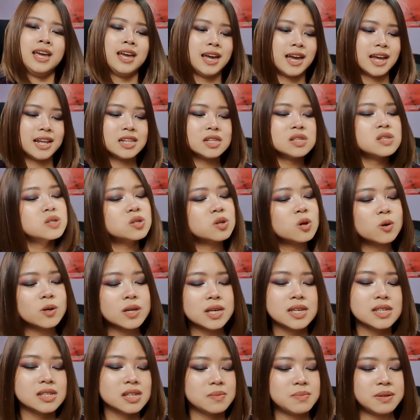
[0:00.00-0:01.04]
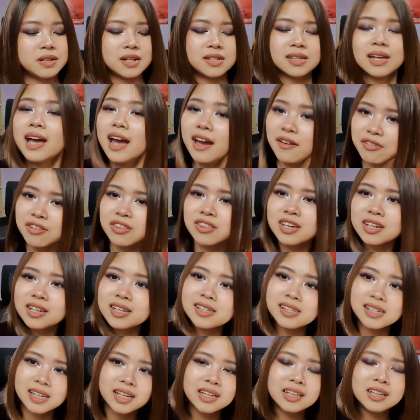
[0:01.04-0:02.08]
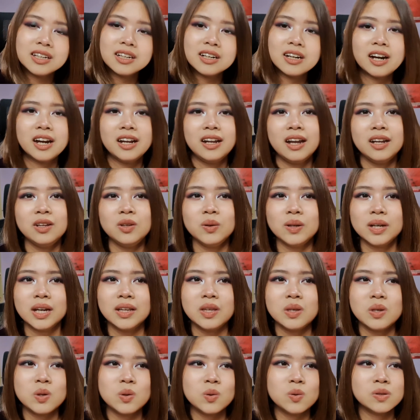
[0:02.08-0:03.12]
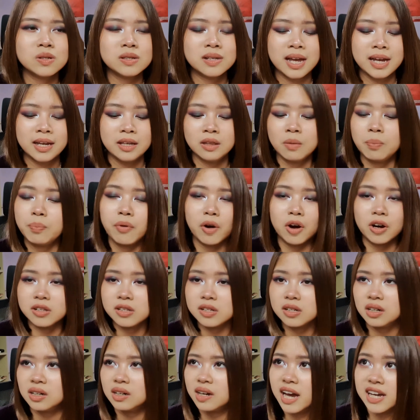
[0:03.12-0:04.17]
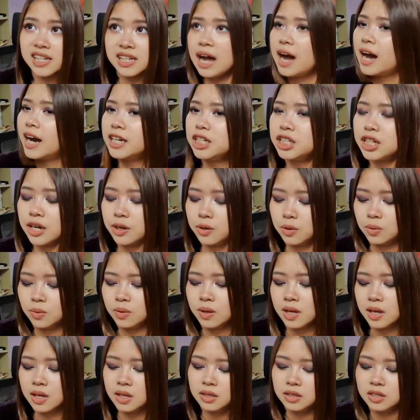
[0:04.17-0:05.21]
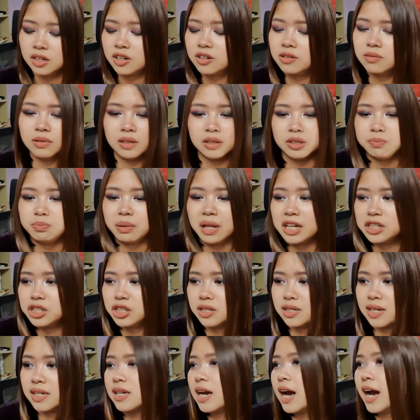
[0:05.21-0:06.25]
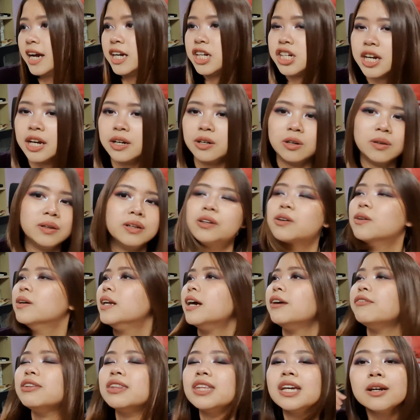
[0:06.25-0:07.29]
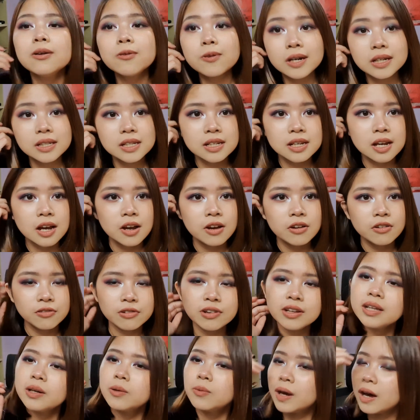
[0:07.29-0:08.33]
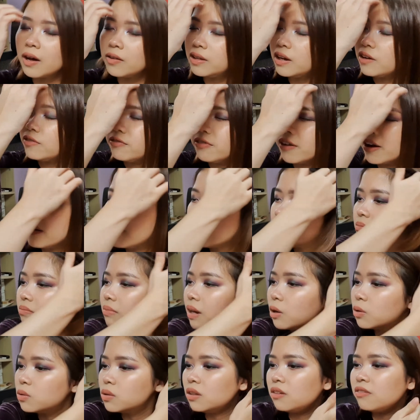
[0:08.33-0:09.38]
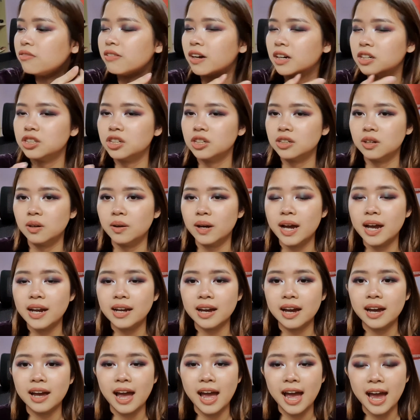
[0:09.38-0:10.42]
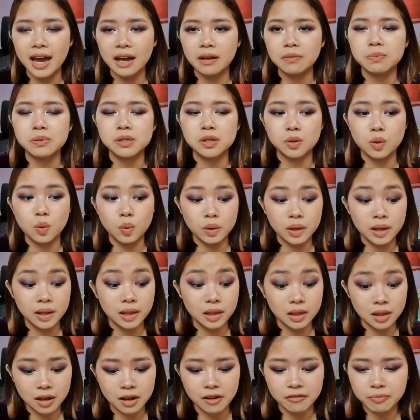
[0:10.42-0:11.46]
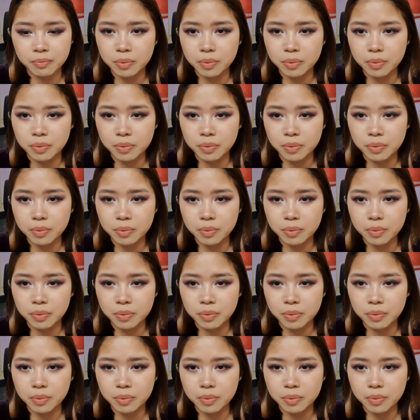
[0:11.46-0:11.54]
and it's so easy because everything is in here, and then you can use like the bronzer as eyeshadow, the blushes as eyeshadow, you know, and everything works really well. They're very multifunctional, and I absolutely love